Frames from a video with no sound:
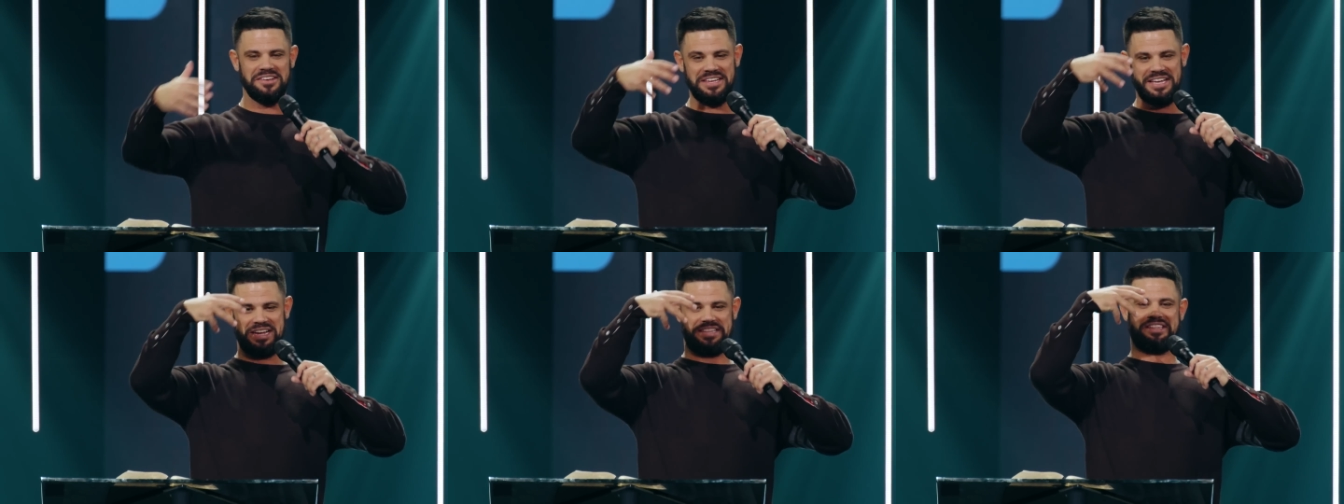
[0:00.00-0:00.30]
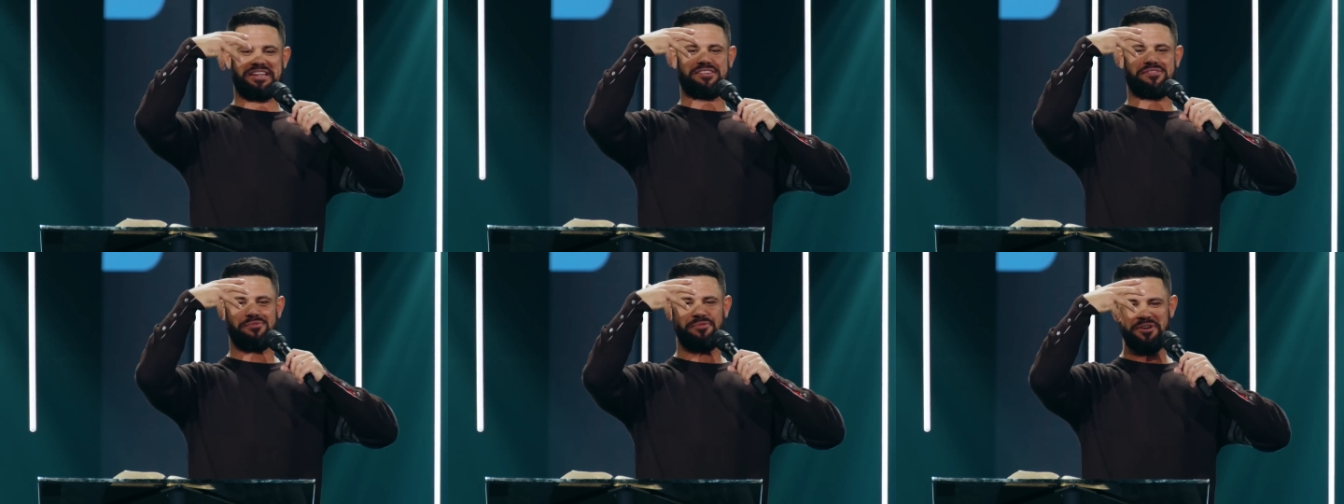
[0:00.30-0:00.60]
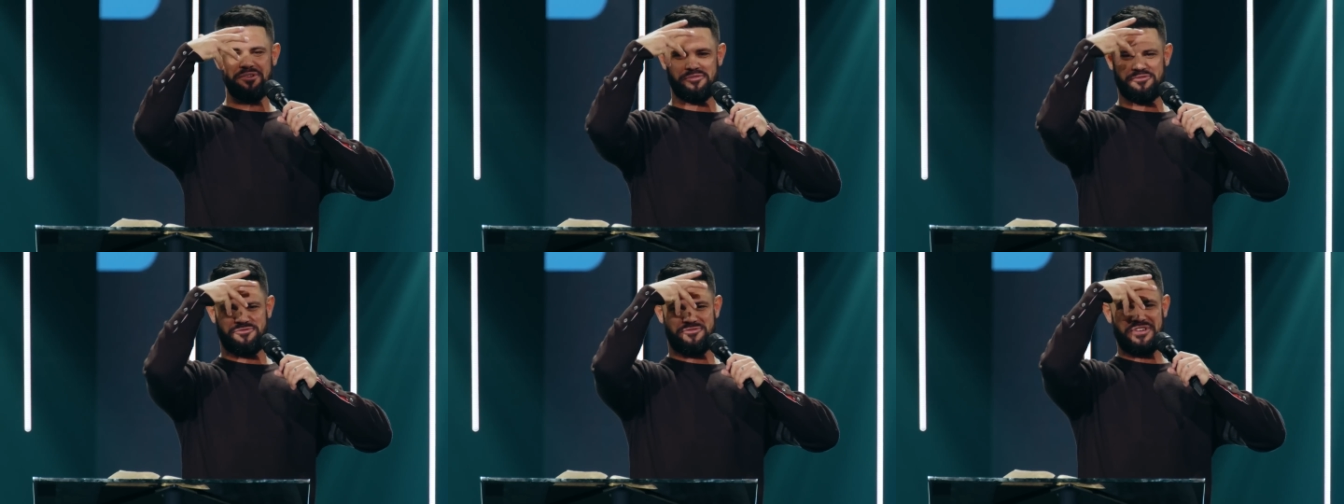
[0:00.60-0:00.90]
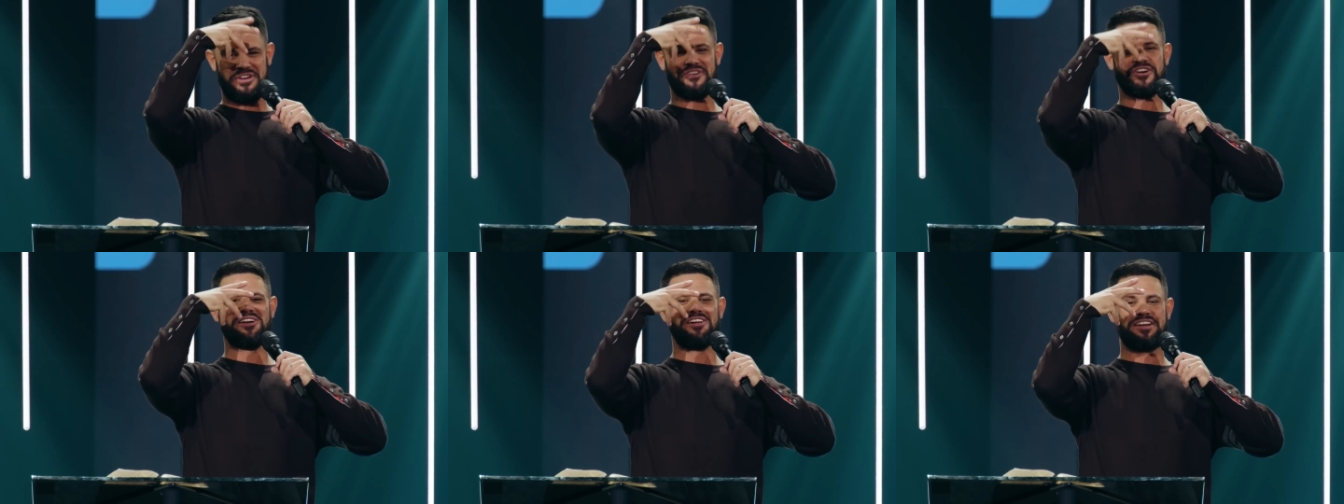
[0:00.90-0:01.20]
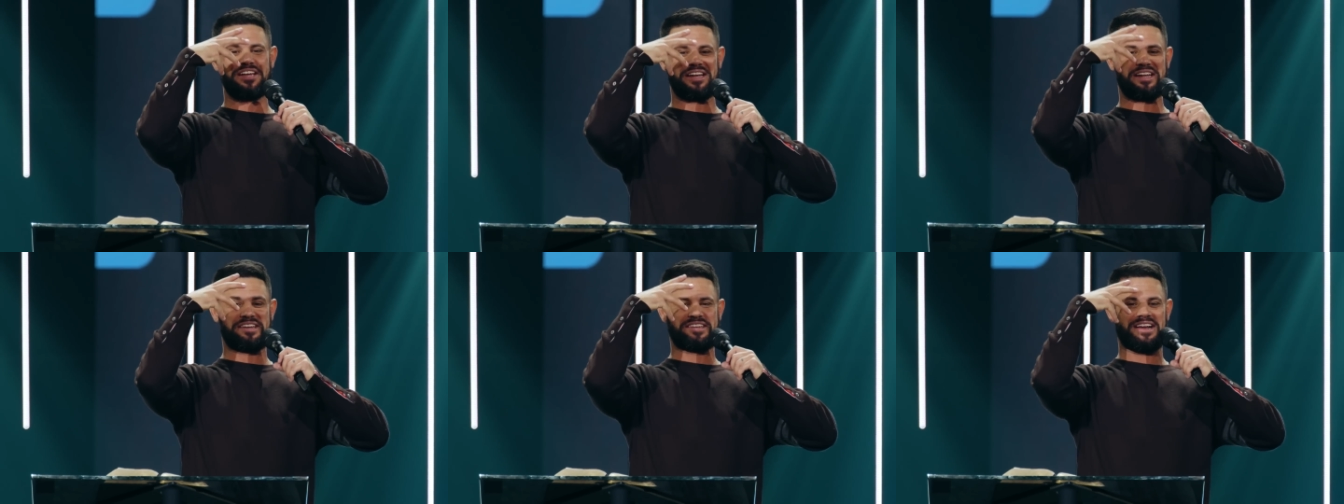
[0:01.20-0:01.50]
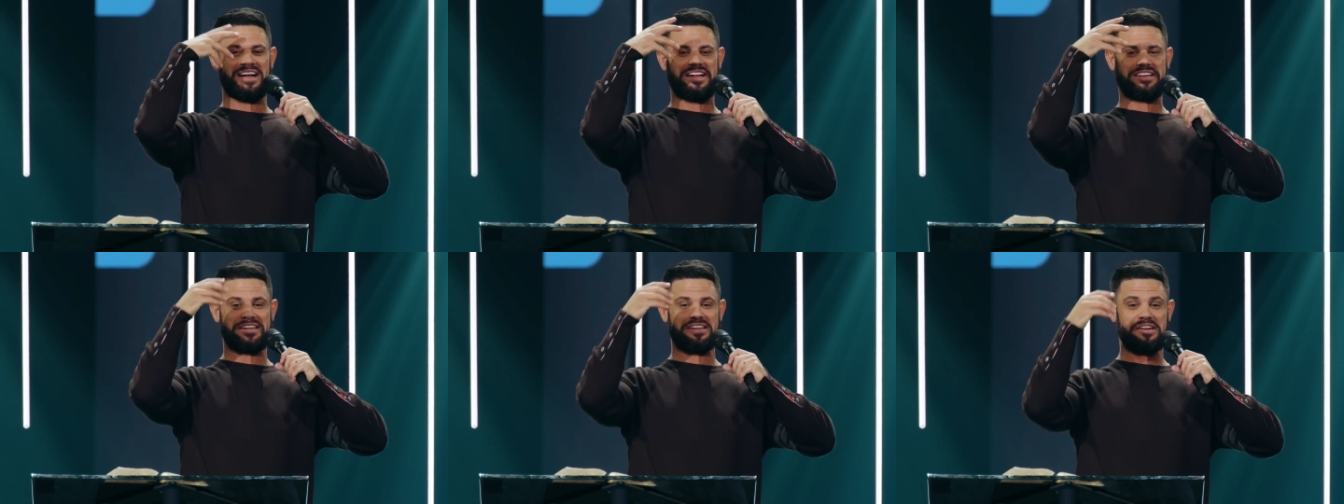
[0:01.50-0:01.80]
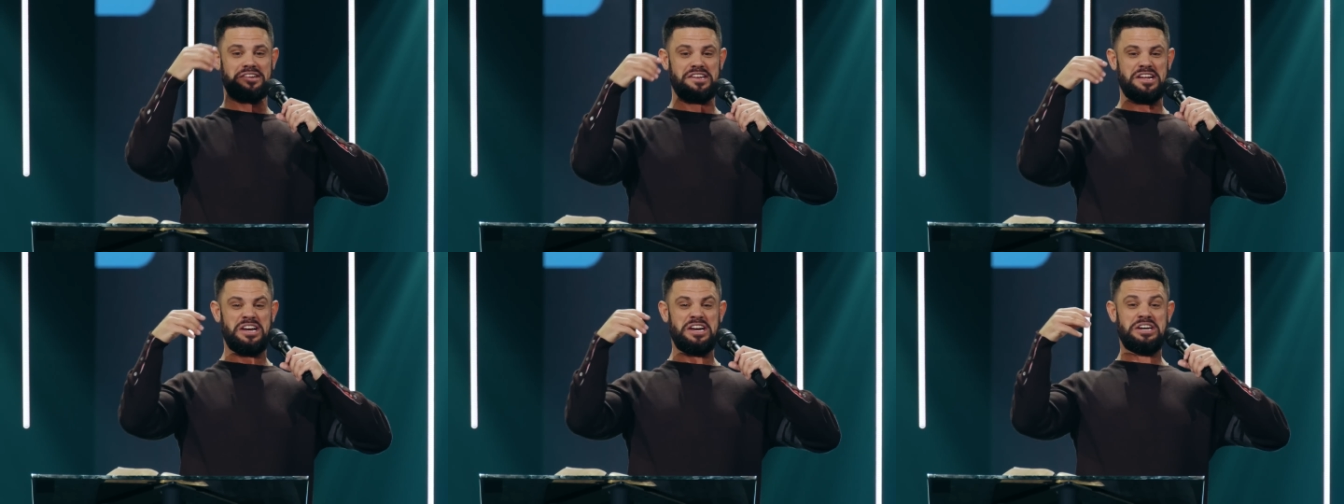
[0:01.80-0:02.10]
He got this real fear look in his eyes. He
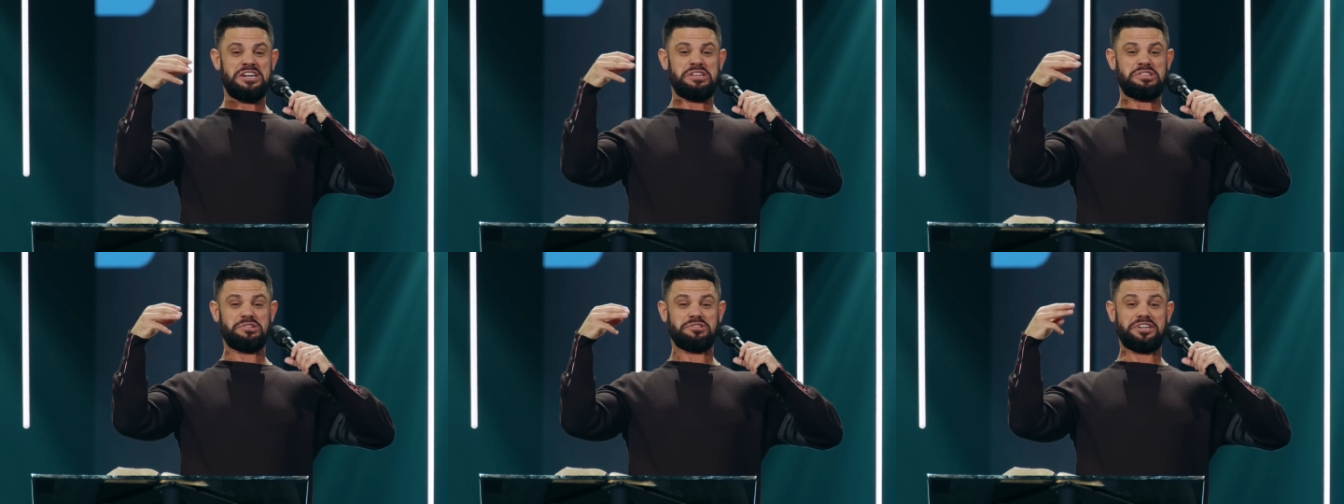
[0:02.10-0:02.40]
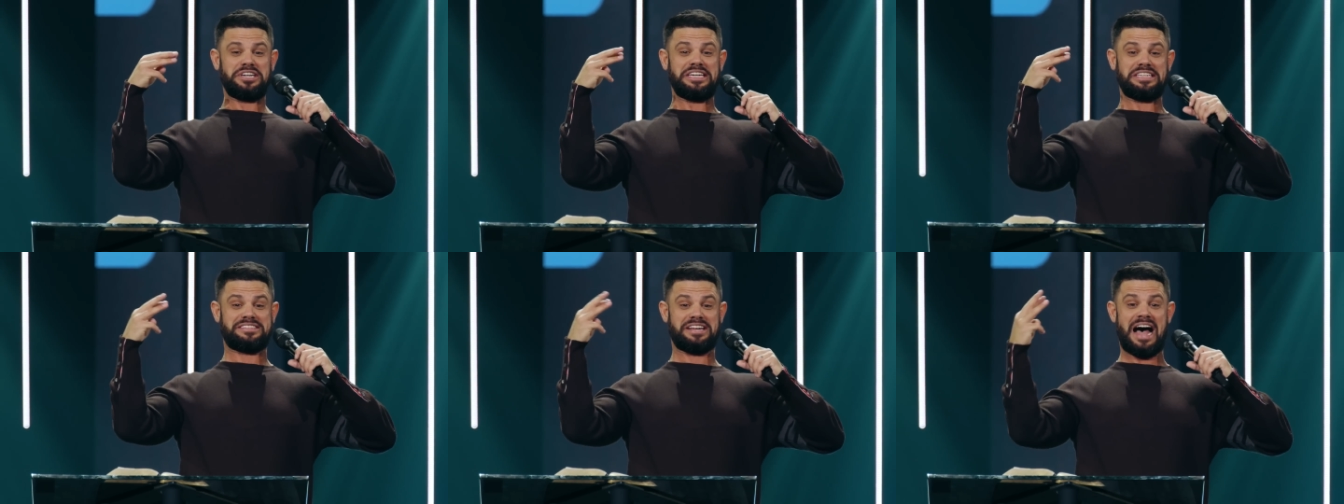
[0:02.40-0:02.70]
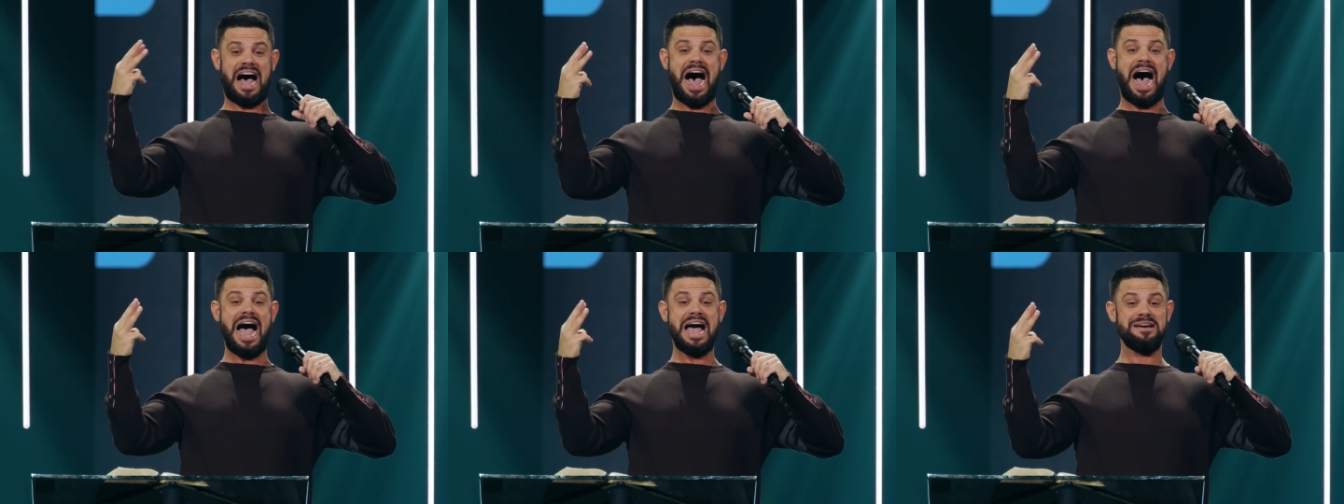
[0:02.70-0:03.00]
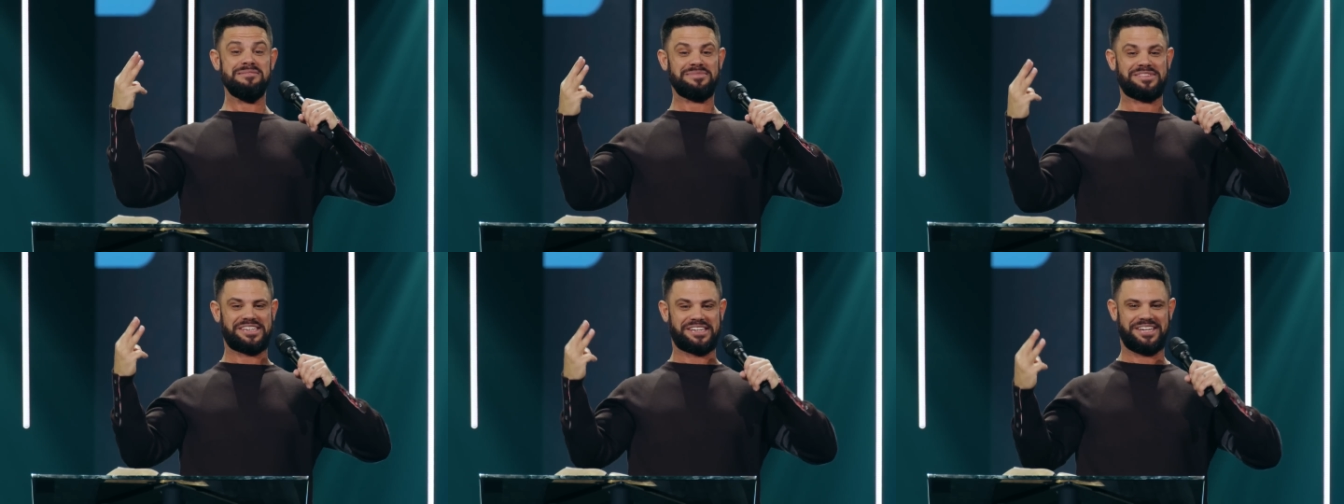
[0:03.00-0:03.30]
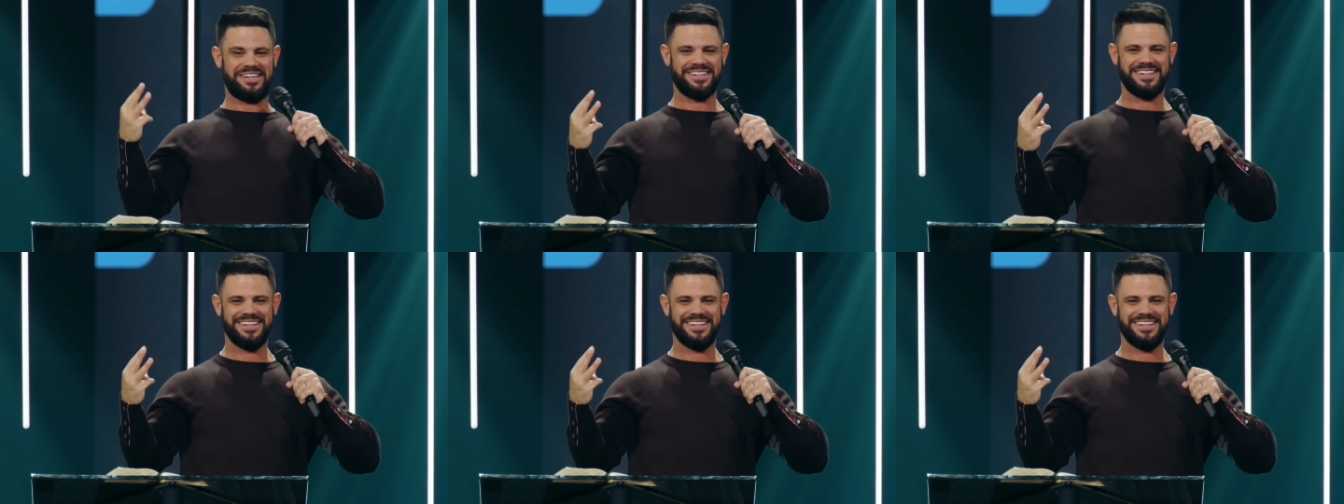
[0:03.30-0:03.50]
goes, Three times.